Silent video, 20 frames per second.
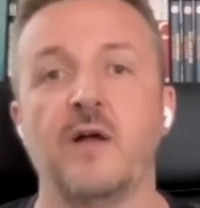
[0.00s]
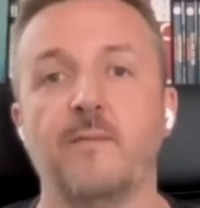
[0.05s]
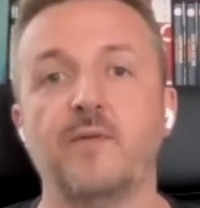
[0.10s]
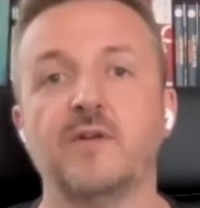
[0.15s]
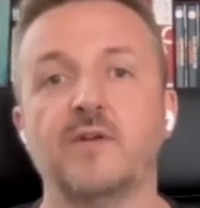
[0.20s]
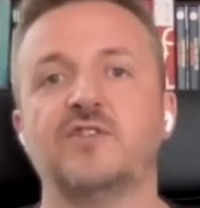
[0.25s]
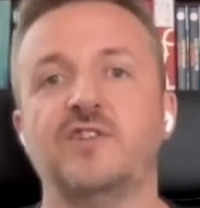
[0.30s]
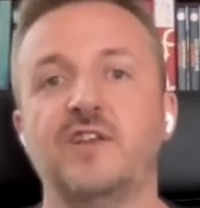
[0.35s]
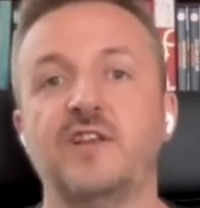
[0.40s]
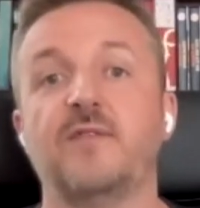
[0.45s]

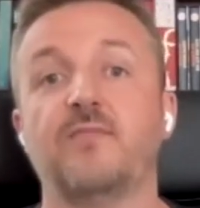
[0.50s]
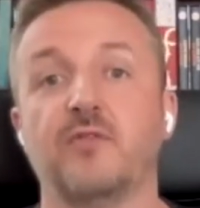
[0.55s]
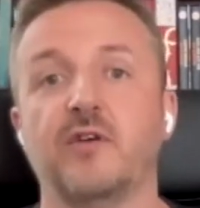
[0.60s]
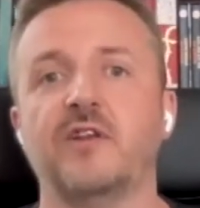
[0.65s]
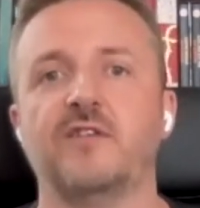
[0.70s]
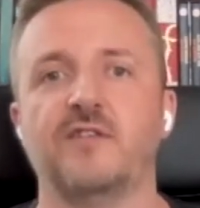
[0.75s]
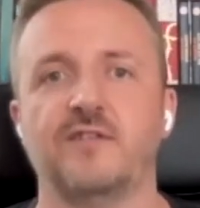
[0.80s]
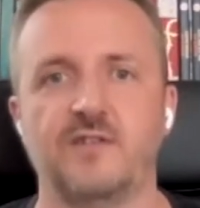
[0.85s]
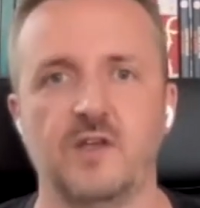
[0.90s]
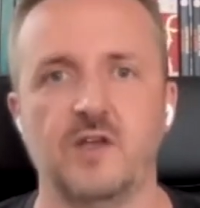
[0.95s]
But she's
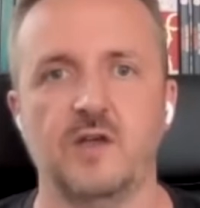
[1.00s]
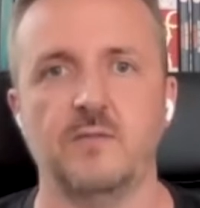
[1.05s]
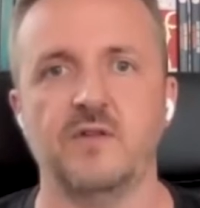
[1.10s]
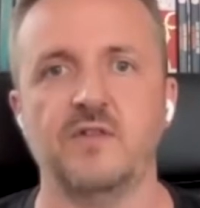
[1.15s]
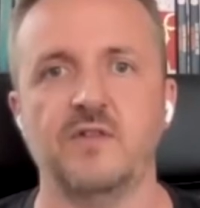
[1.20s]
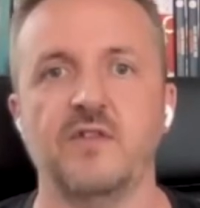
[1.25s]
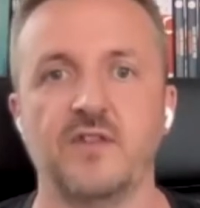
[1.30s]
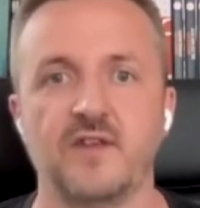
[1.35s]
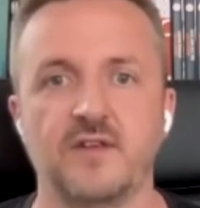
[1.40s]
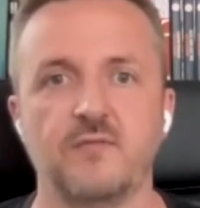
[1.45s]
pretty
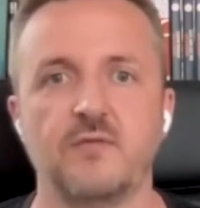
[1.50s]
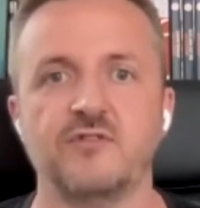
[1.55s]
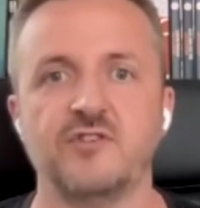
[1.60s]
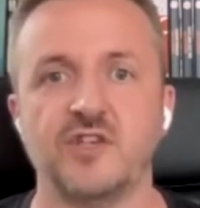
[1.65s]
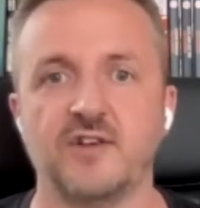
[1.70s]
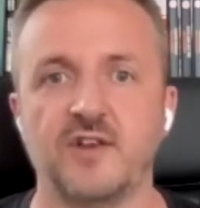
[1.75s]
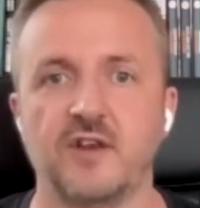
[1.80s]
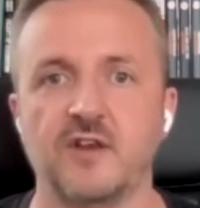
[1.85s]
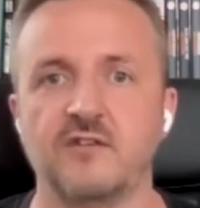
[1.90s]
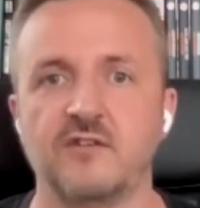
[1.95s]
determined that this is what
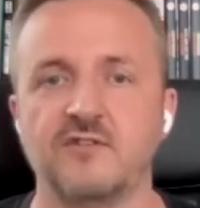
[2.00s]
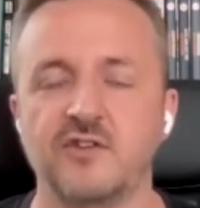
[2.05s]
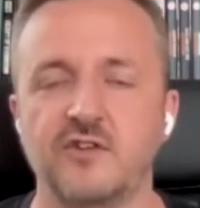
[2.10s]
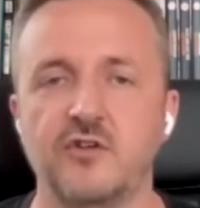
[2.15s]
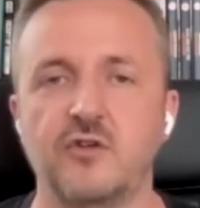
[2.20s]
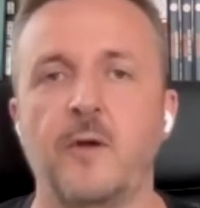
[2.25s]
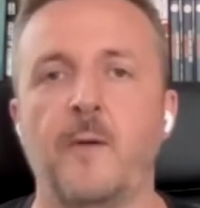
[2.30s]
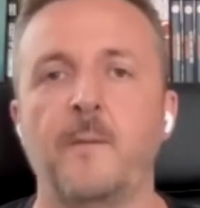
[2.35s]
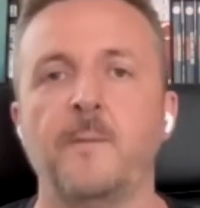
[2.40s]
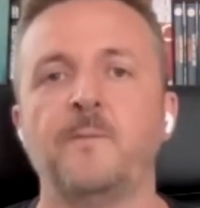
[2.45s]
she's going to do.